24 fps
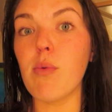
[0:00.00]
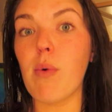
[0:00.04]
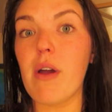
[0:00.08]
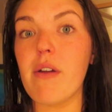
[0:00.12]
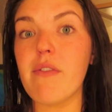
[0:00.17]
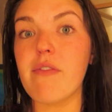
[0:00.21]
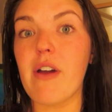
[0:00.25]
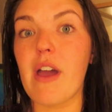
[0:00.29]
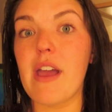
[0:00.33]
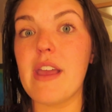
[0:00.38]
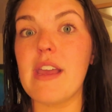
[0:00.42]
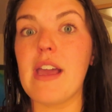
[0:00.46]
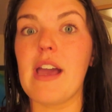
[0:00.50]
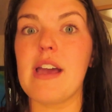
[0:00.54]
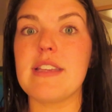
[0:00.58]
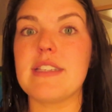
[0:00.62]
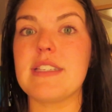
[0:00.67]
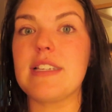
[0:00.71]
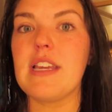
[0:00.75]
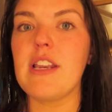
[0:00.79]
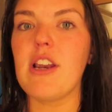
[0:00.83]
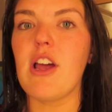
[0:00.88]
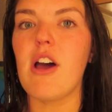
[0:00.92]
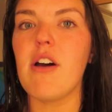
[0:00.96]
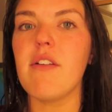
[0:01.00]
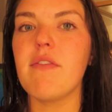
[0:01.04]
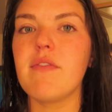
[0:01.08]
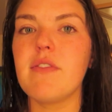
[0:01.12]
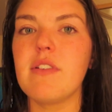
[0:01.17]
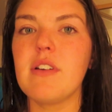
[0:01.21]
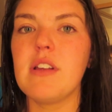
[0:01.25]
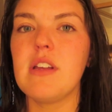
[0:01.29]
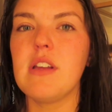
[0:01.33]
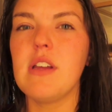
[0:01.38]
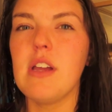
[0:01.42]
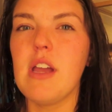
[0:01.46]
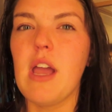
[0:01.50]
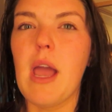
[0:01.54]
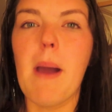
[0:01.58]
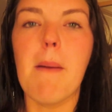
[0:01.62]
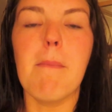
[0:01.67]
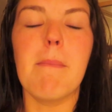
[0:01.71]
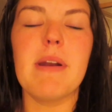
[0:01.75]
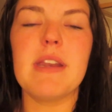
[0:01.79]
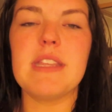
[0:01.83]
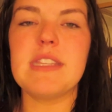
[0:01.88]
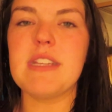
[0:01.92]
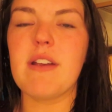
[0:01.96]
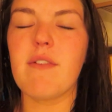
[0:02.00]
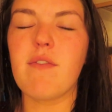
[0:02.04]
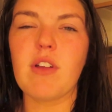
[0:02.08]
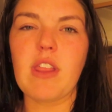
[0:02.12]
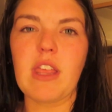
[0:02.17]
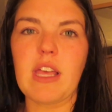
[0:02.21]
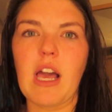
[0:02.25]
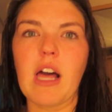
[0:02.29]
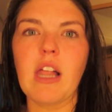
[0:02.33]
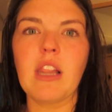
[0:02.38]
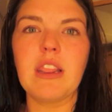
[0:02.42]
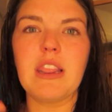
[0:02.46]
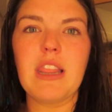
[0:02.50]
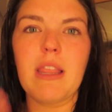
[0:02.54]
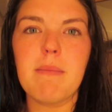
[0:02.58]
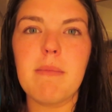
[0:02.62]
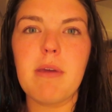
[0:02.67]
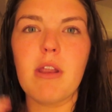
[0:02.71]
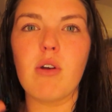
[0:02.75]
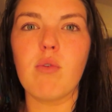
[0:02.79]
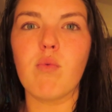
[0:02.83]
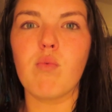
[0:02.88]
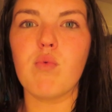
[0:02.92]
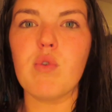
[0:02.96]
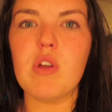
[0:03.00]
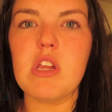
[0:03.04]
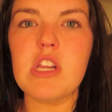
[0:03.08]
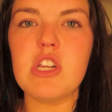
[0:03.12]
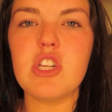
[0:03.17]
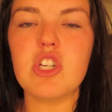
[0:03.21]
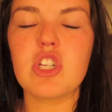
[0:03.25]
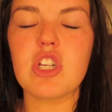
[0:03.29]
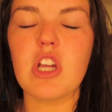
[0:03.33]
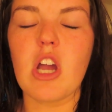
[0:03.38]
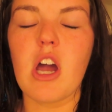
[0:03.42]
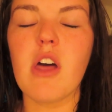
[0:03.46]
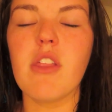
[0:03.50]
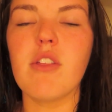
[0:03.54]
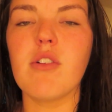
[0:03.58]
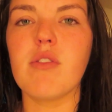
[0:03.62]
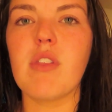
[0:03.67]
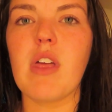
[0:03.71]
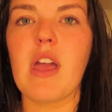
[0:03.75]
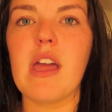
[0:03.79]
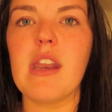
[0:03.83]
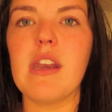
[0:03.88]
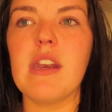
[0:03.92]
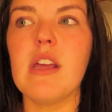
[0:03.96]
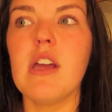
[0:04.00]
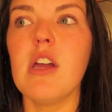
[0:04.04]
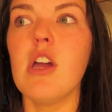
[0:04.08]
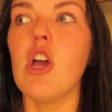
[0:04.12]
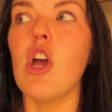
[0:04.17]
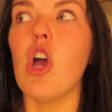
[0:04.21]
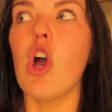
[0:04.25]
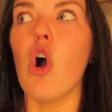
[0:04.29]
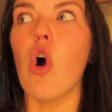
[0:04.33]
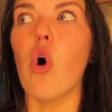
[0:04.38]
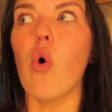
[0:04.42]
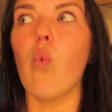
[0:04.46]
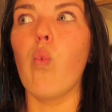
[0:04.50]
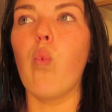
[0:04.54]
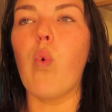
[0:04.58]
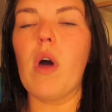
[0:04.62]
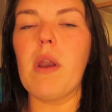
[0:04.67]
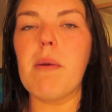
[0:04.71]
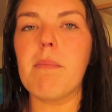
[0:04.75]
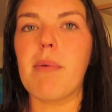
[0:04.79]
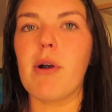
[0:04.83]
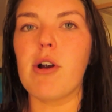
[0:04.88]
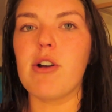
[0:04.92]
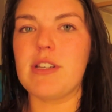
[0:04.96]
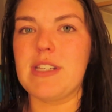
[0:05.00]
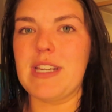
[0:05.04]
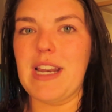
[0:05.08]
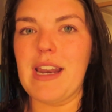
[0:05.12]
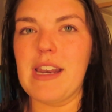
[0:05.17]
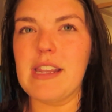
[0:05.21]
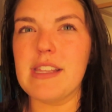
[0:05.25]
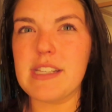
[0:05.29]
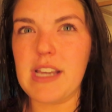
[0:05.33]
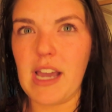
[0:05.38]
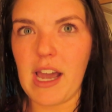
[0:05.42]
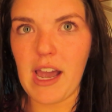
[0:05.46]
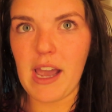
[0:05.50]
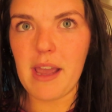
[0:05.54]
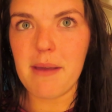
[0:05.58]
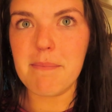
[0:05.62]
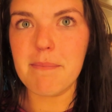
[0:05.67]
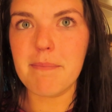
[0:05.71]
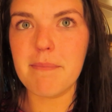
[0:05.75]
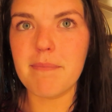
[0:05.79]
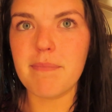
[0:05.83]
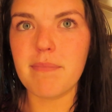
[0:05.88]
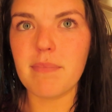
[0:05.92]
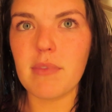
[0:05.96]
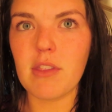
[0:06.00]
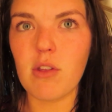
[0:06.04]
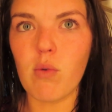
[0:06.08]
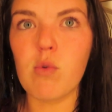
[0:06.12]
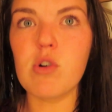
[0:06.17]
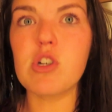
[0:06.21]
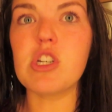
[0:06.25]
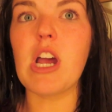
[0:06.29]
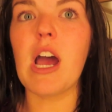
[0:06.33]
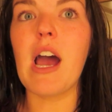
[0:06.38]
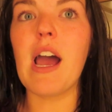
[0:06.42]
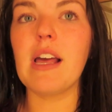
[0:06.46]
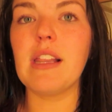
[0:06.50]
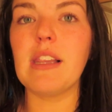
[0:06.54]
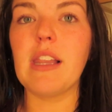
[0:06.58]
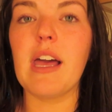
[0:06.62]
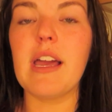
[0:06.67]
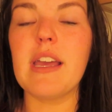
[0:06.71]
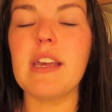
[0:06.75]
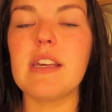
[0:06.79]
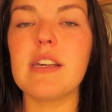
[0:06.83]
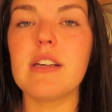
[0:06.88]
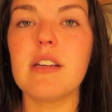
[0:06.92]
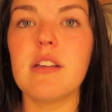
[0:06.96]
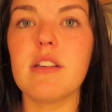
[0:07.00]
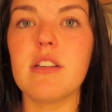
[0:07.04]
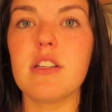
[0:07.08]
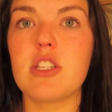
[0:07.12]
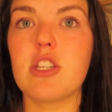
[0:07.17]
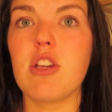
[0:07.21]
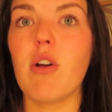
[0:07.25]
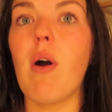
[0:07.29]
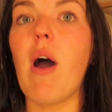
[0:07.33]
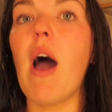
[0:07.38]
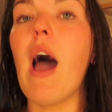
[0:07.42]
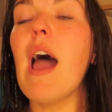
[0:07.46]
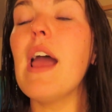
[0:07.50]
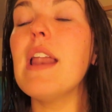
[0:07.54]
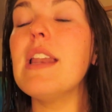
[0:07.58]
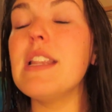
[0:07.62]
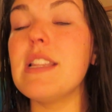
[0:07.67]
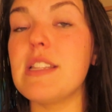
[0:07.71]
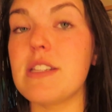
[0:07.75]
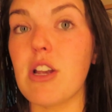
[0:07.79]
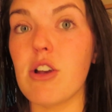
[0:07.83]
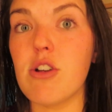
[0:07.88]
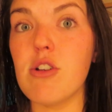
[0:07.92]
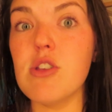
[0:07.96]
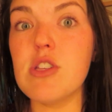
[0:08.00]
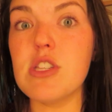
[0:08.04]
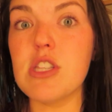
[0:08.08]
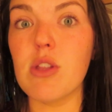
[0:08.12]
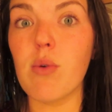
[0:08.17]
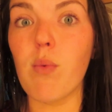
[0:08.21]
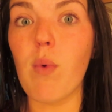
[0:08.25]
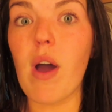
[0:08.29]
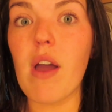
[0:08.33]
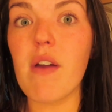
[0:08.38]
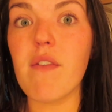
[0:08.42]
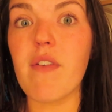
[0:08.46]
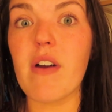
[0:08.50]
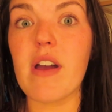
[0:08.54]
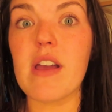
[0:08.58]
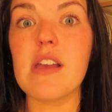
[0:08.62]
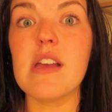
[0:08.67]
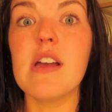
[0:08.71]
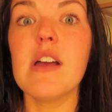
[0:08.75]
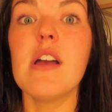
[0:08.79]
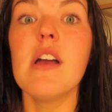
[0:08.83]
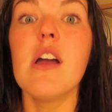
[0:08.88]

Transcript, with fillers: Wi-Fi has to get off. But it's never like a limit reached other than one person at a time, which I like. So I didn't start using the Wi-Fi